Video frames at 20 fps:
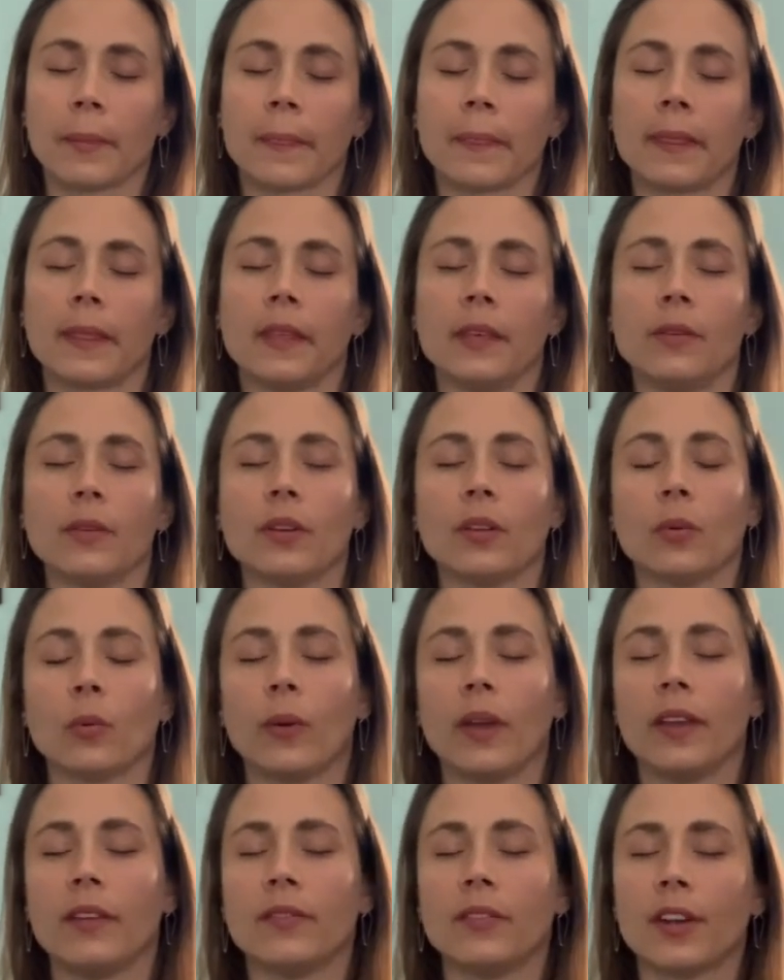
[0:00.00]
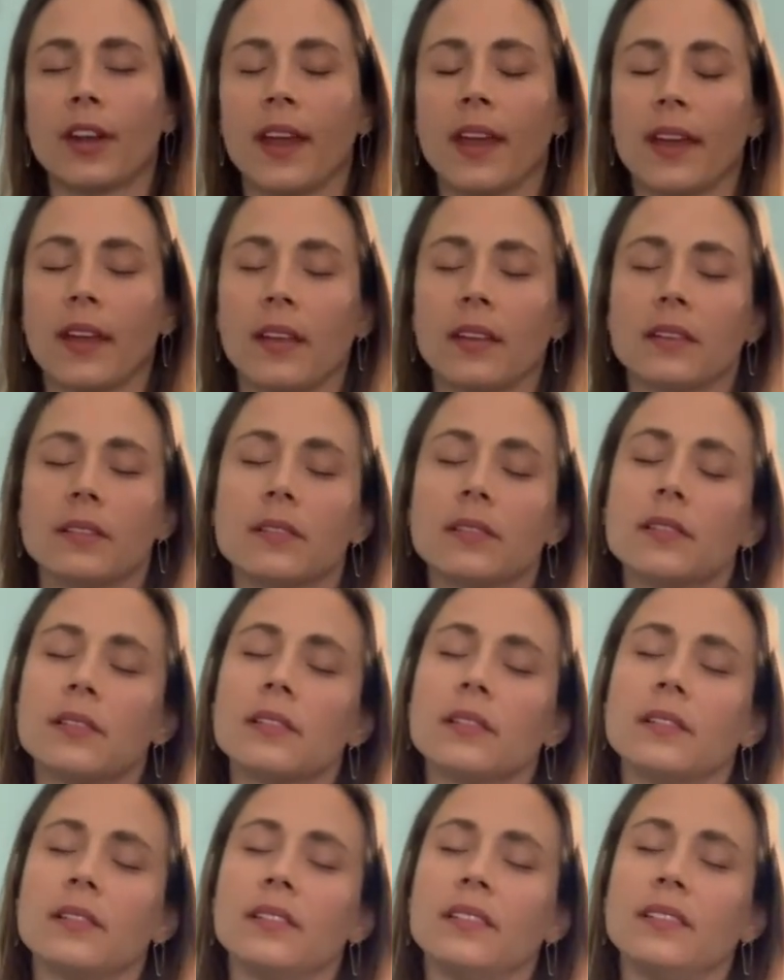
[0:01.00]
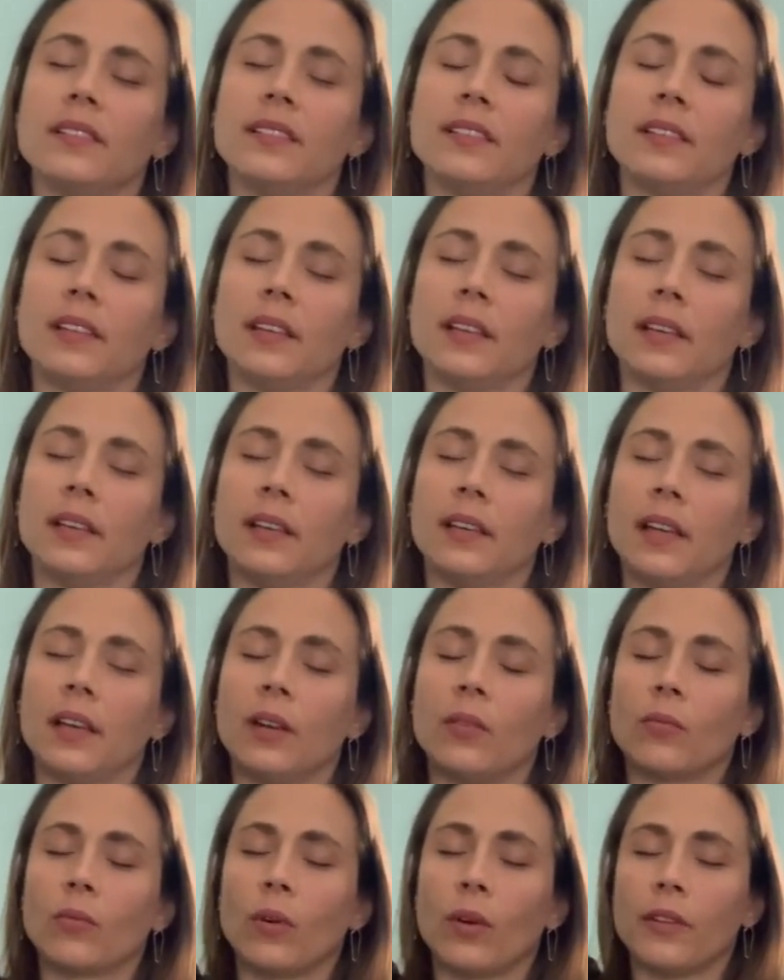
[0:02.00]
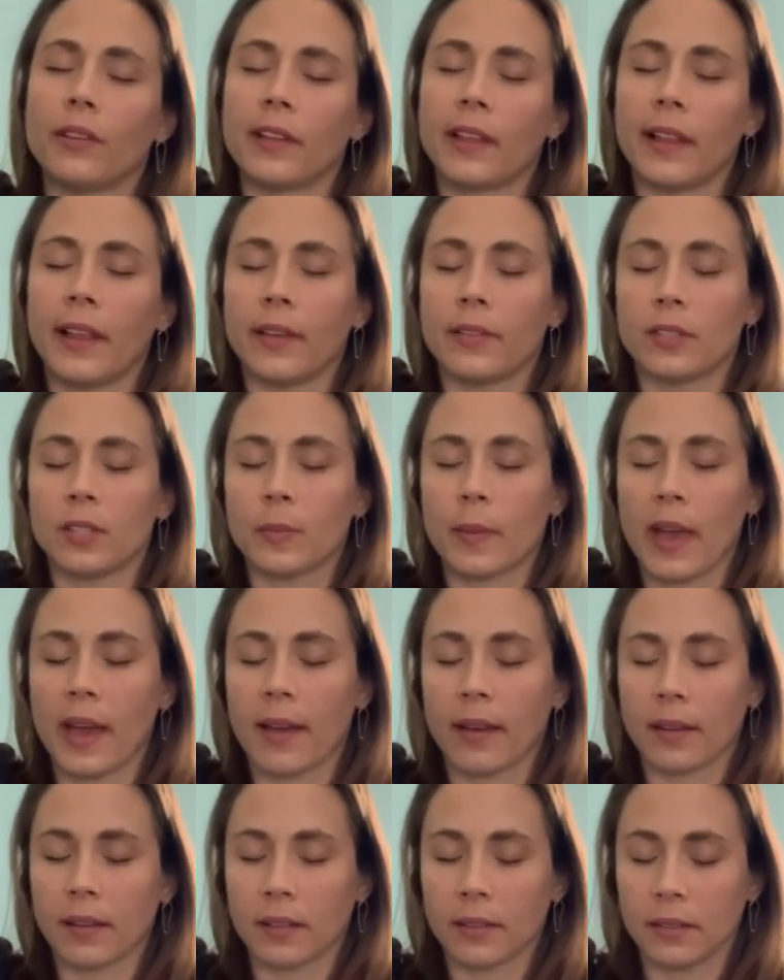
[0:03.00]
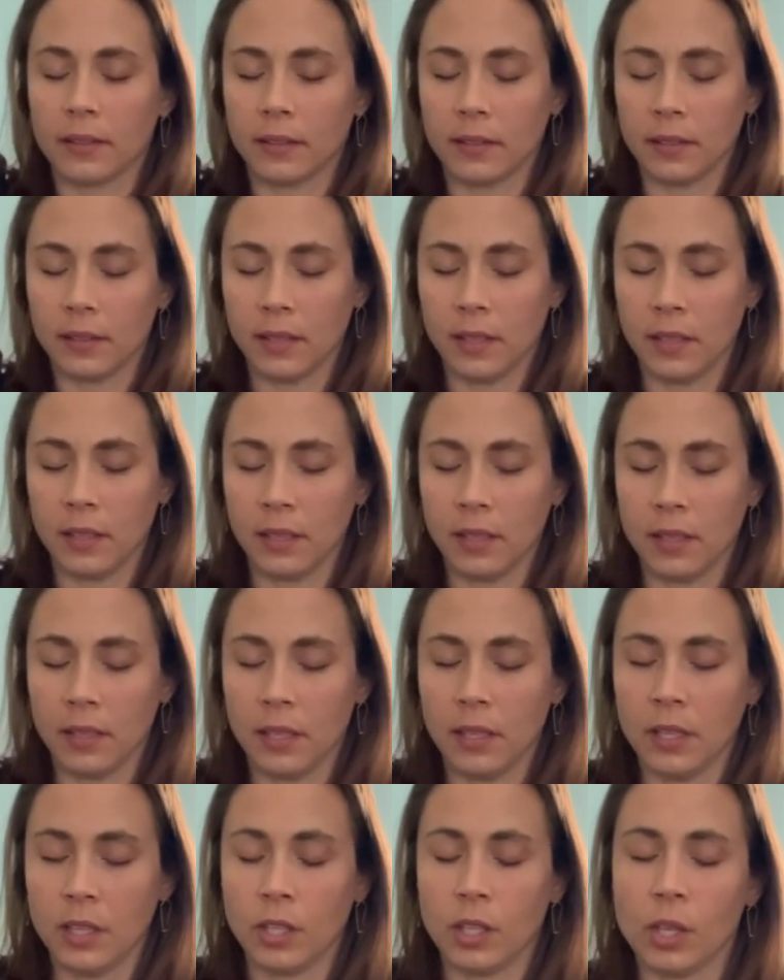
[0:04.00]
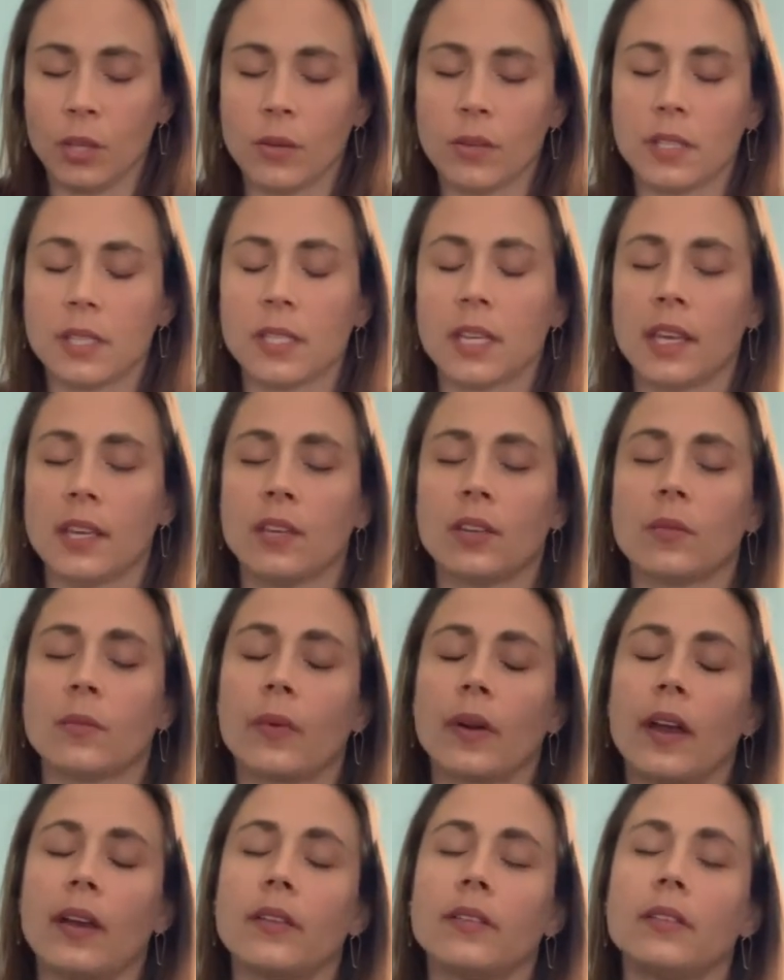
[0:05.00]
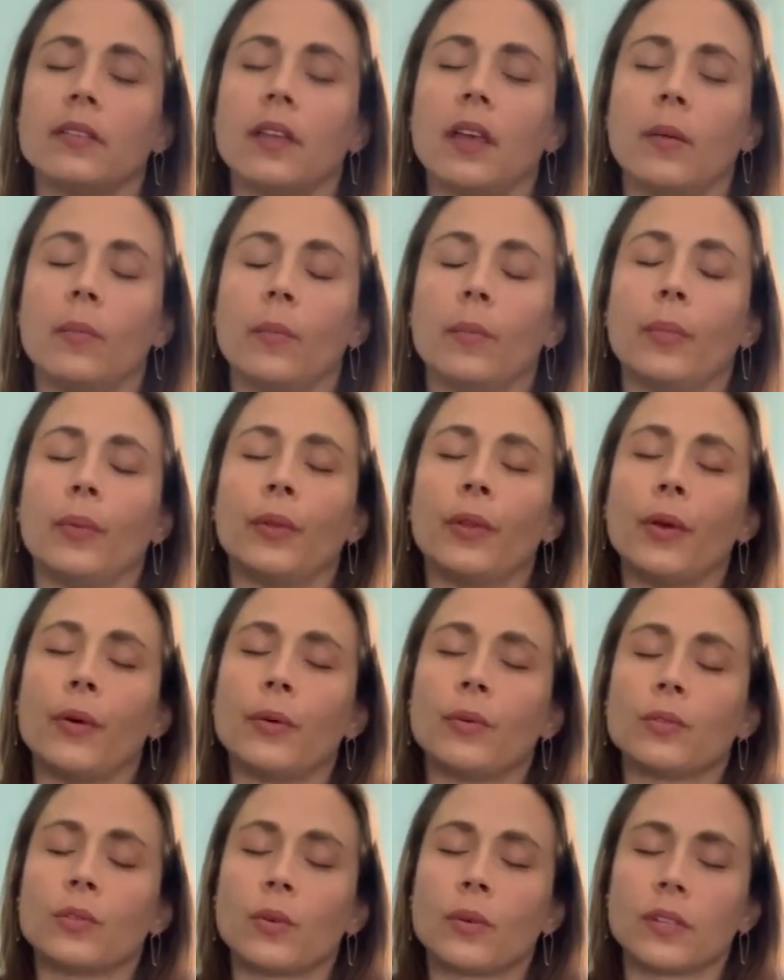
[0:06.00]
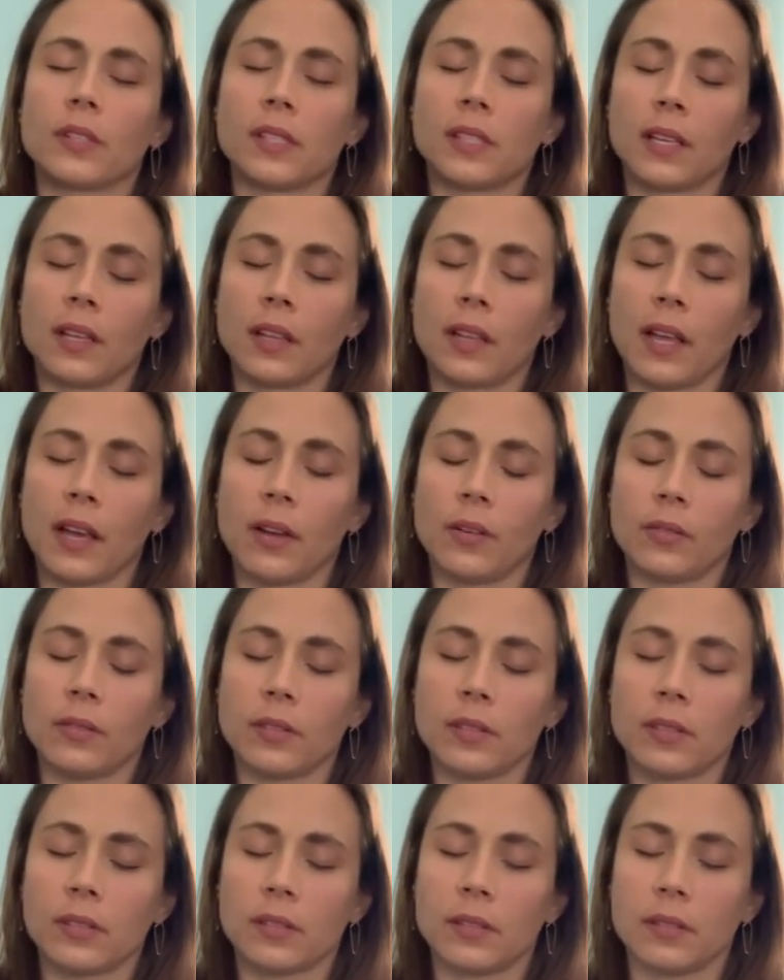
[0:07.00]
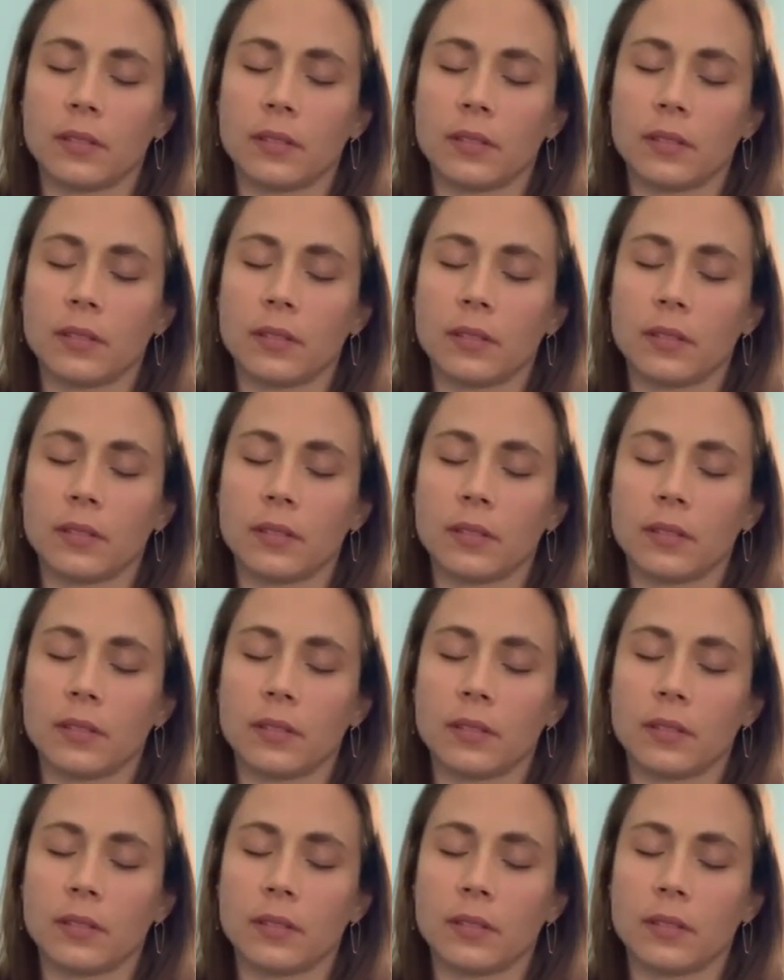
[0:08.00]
You can wave your hand and roll the clouds back. You can take your breath and blow towards the clouds.